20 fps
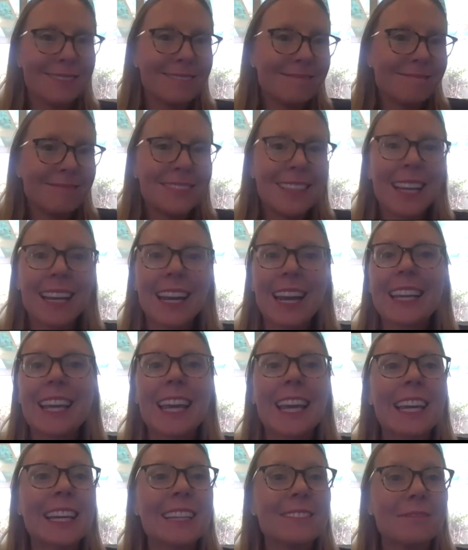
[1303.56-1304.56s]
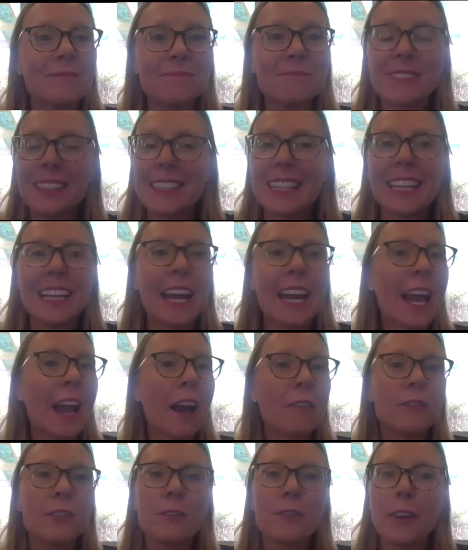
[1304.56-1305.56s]
I
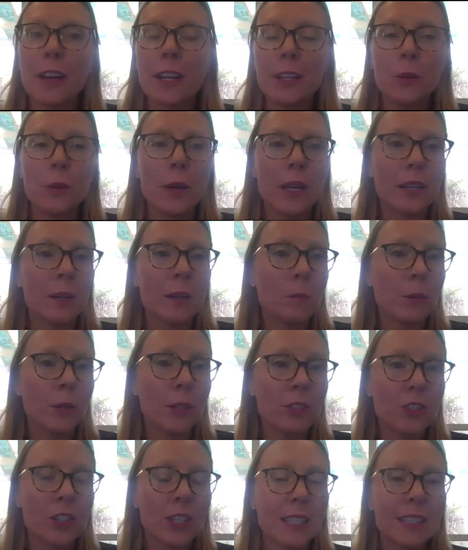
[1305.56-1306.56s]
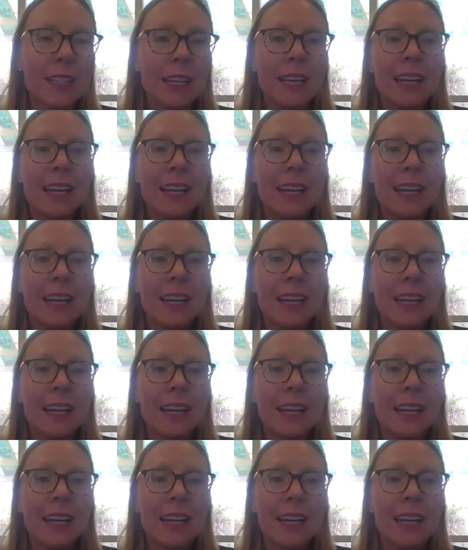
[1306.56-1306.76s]
have to find a way to bridge it.